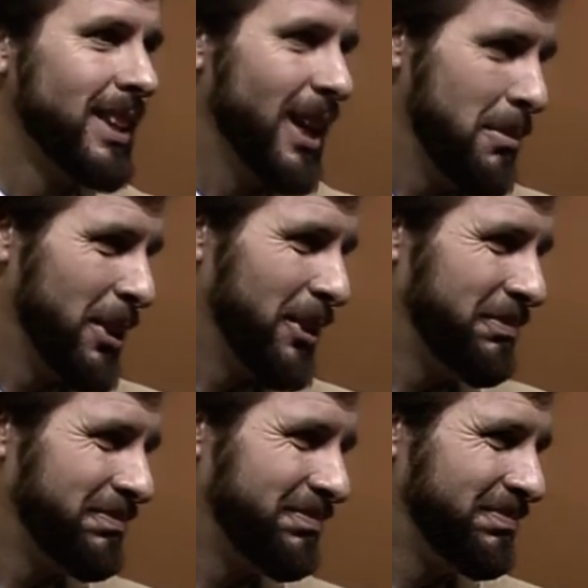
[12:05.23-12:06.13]
Amen.
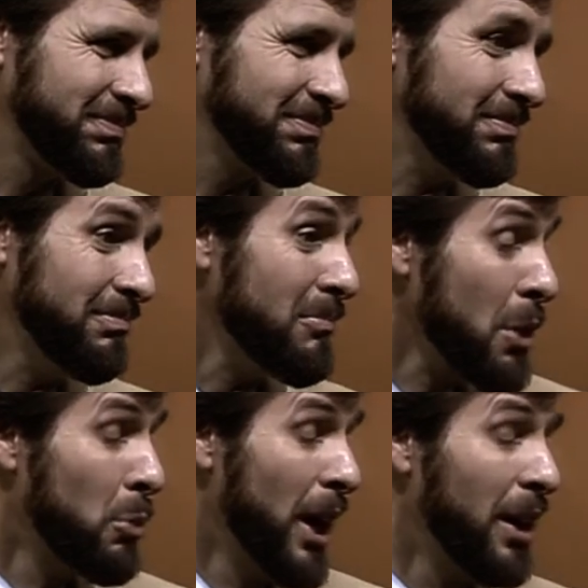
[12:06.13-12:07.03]

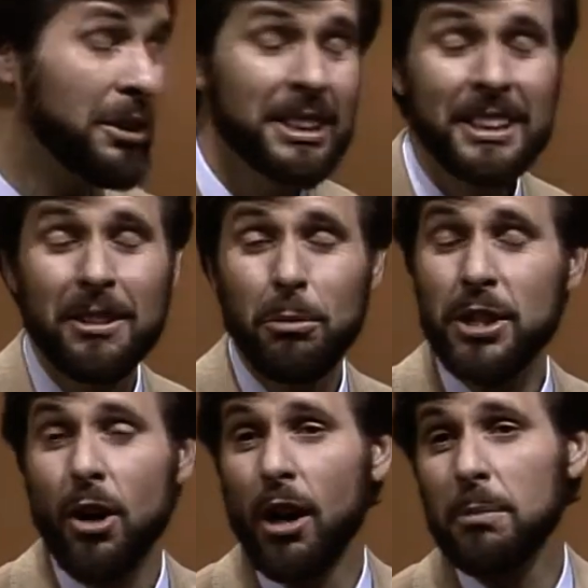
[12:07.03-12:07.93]
Well, we
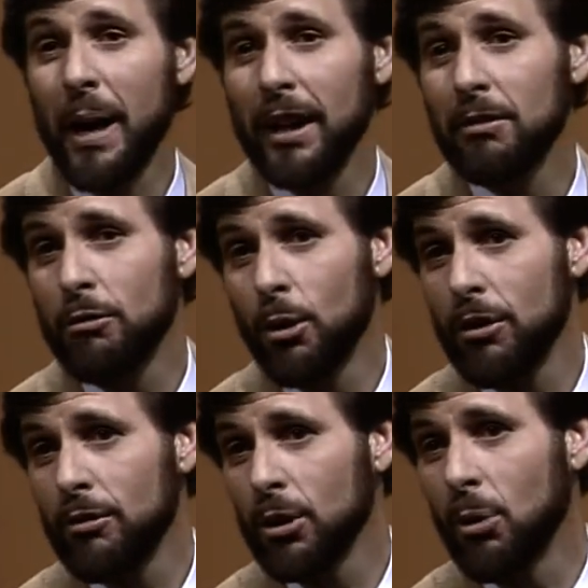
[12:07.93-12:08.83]
talked back and
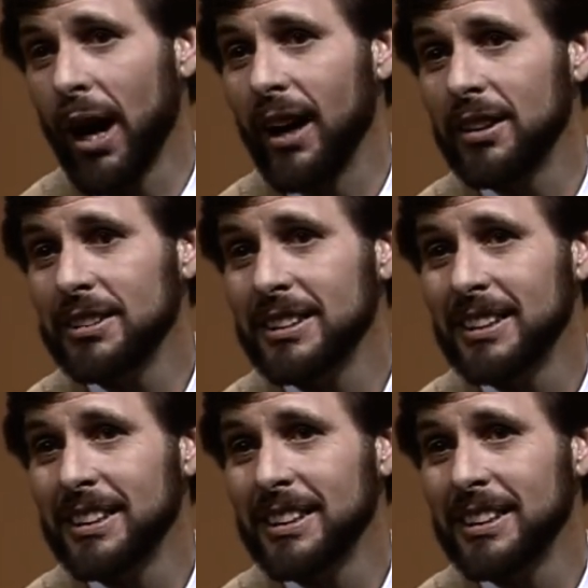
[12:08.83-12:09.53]
forth for a while.